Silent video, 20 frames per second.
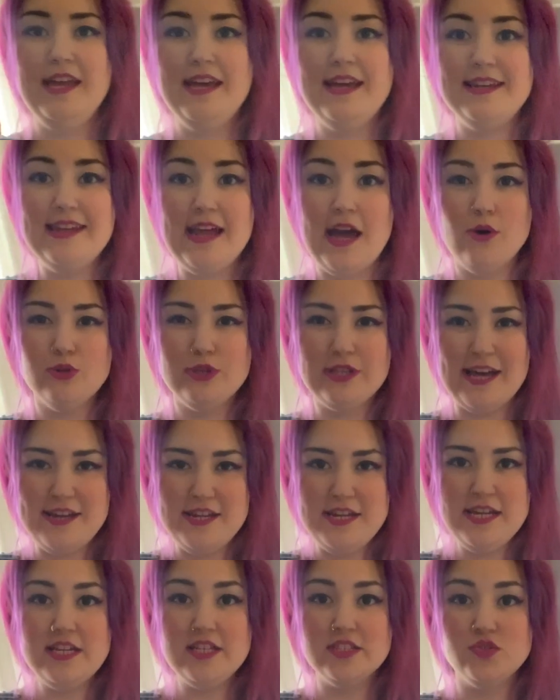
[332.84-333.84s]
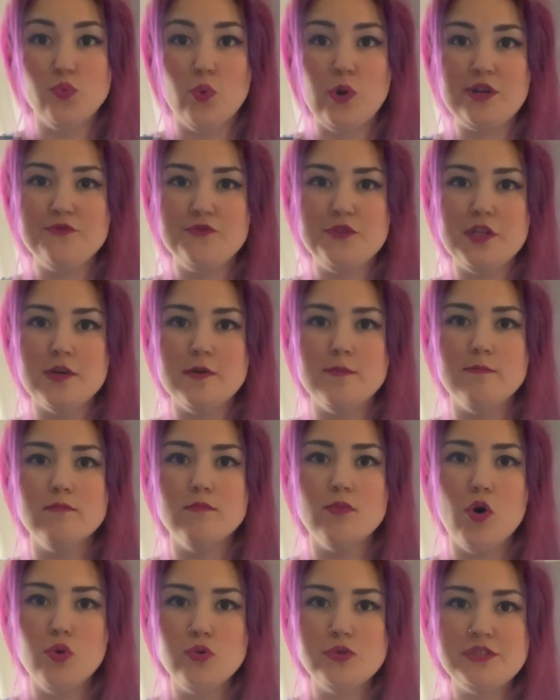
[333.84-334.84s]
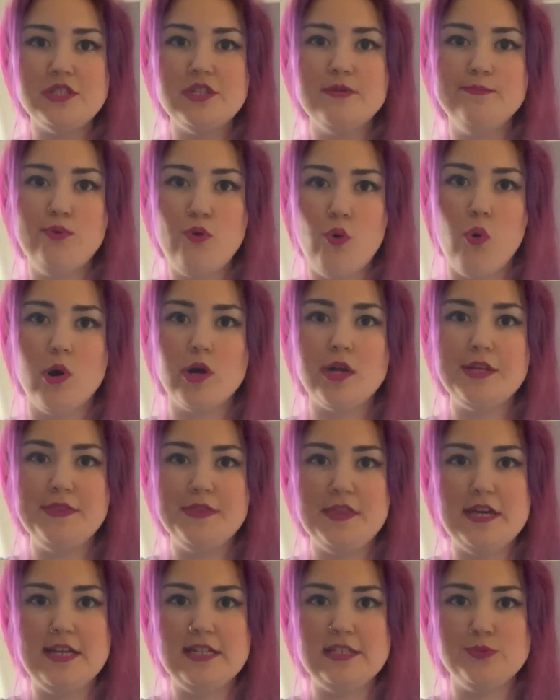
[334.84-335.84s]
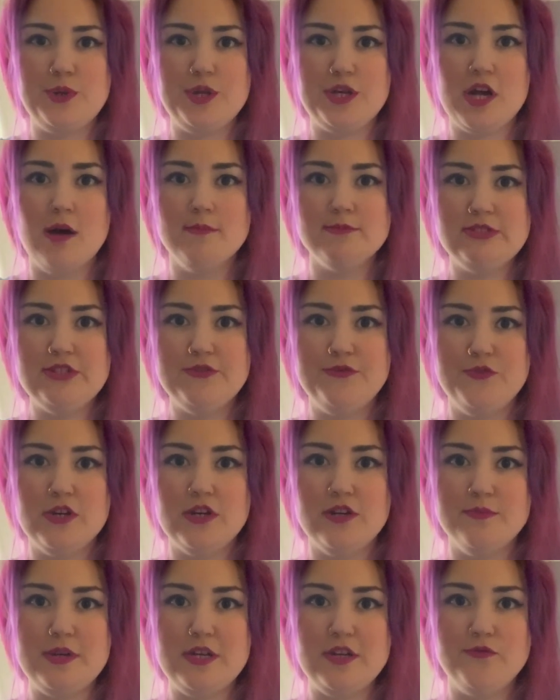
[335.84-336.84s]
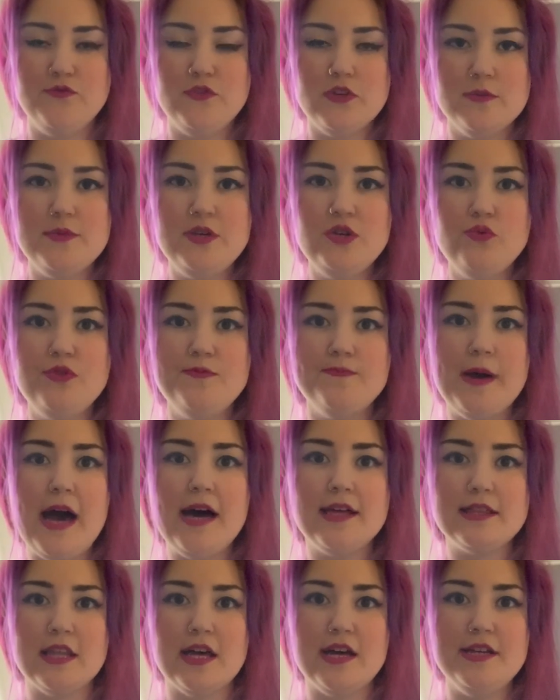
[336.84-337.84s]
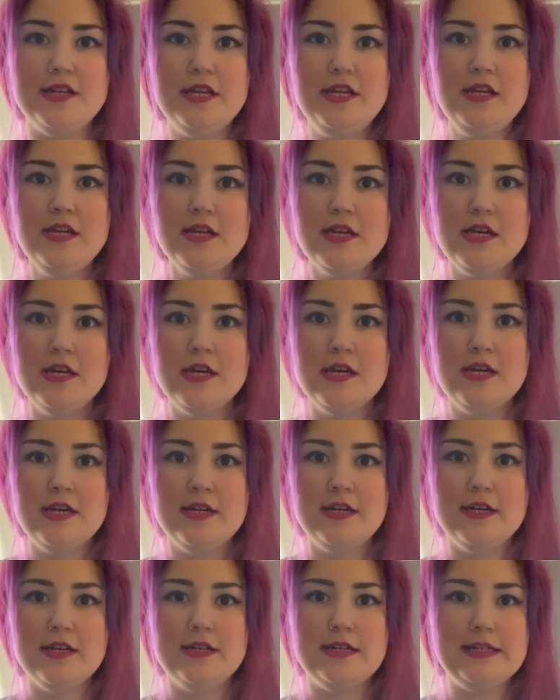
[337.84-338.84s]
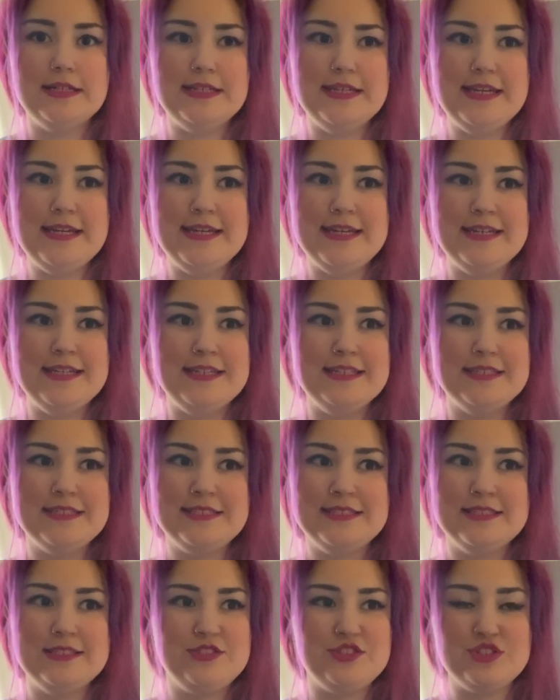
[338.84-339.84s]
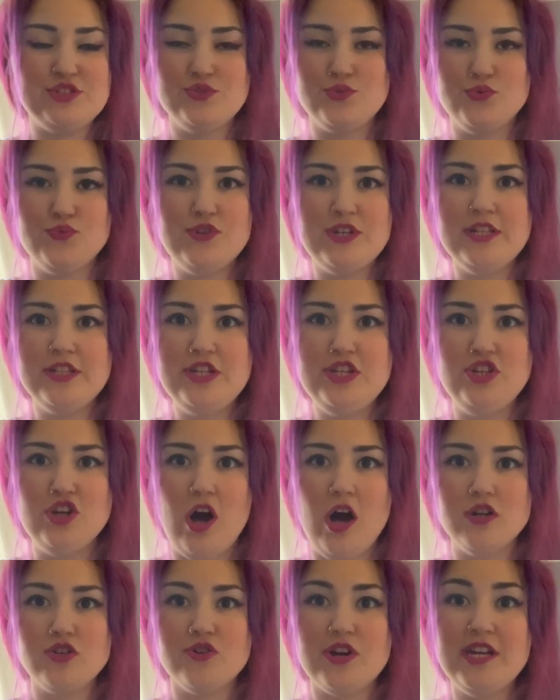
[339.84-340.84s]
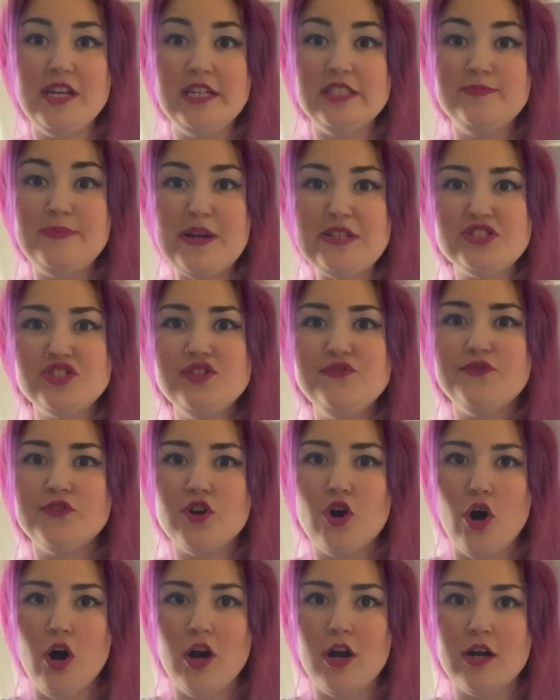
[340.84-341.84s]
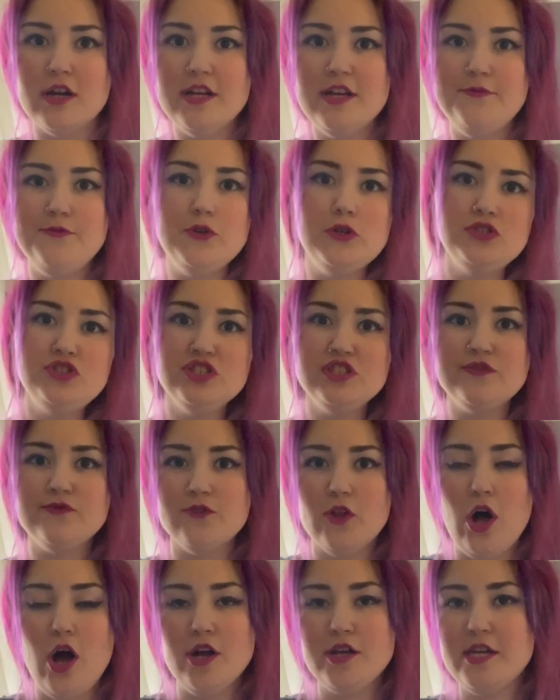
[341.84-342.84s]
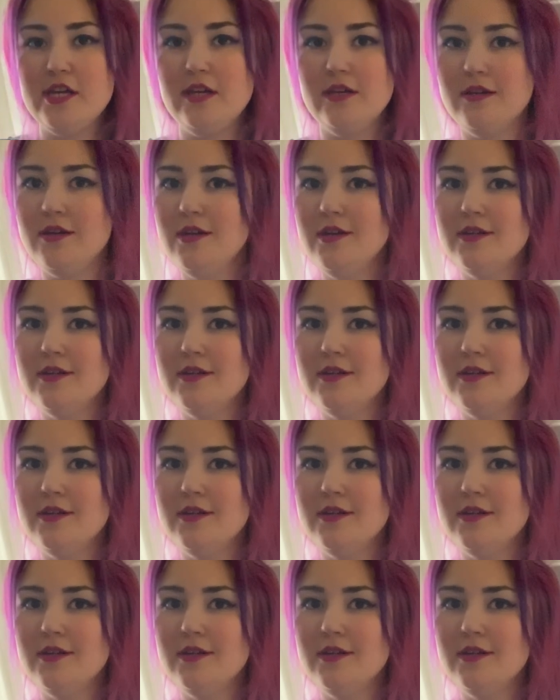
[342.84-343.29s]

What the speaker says: Now, lighting is one of the most important things when it comes to filming. Filming with bad lighting is just really not great, especially for art. If you're just vlogging,